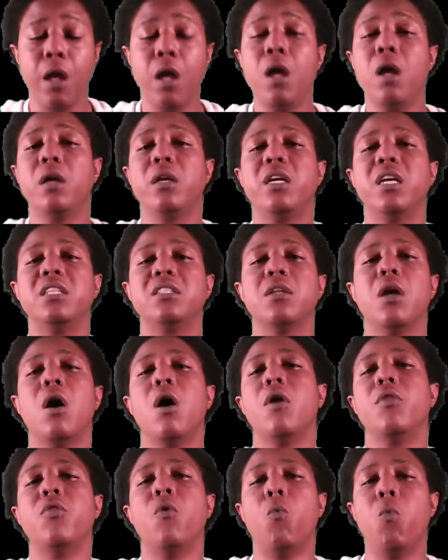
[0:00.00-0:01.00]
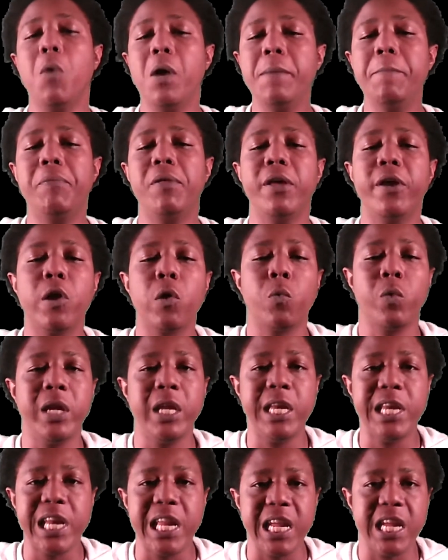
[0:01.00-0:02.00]
Because the one player we
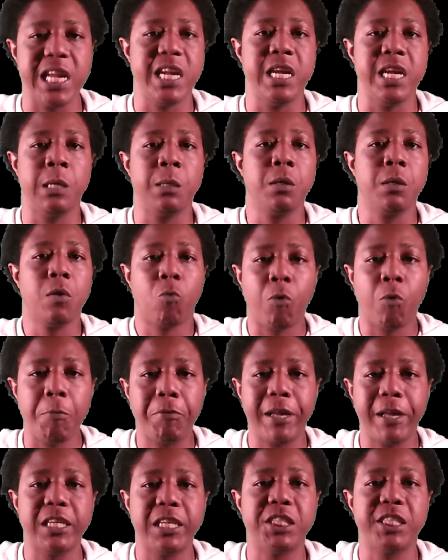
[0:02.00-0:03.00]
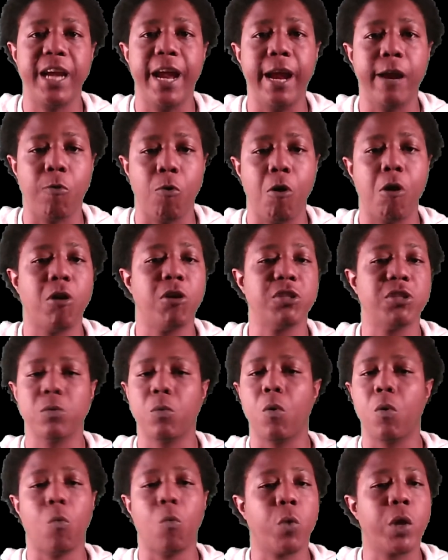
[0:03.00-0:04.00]
need when we play the Jaguars,
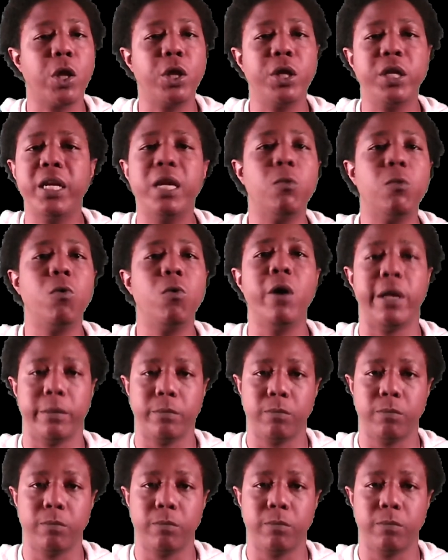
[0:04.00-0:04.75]
we only need one.